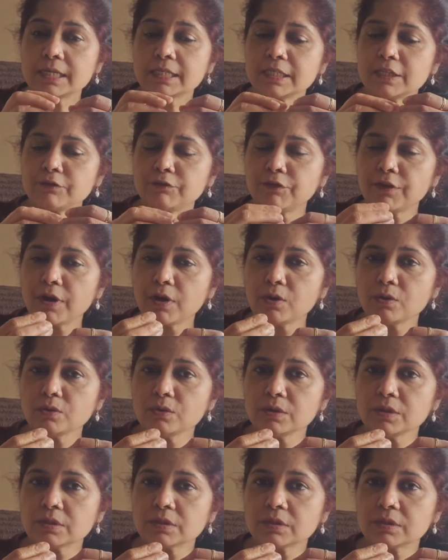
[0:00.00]
she
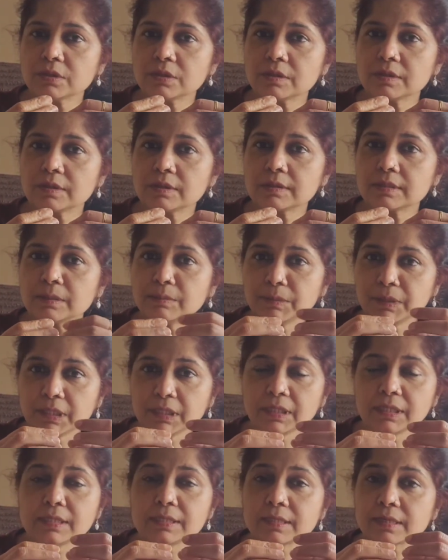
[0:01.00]
found
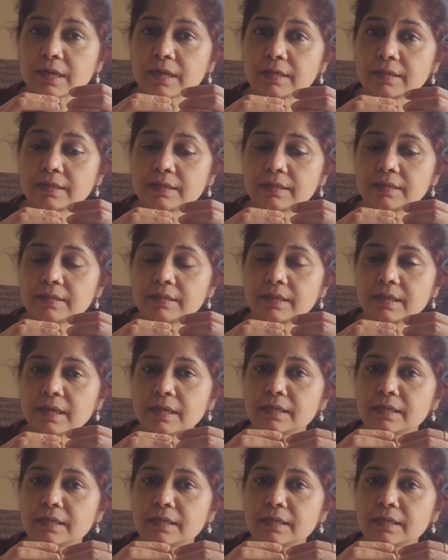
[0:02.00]
something inside it,